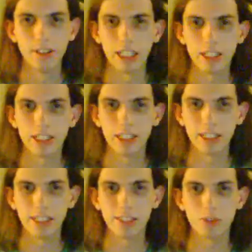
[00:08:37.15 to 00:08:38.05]
That's because
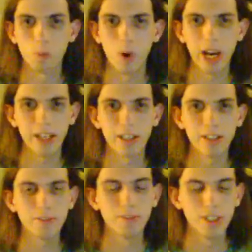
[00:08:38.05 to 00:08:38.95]
he's just a
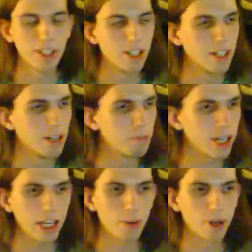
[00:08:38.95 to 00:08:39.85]
whiner. But
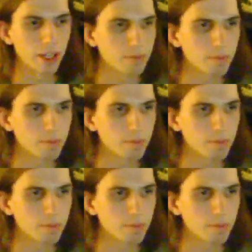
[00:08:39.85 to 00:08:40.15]
anyway,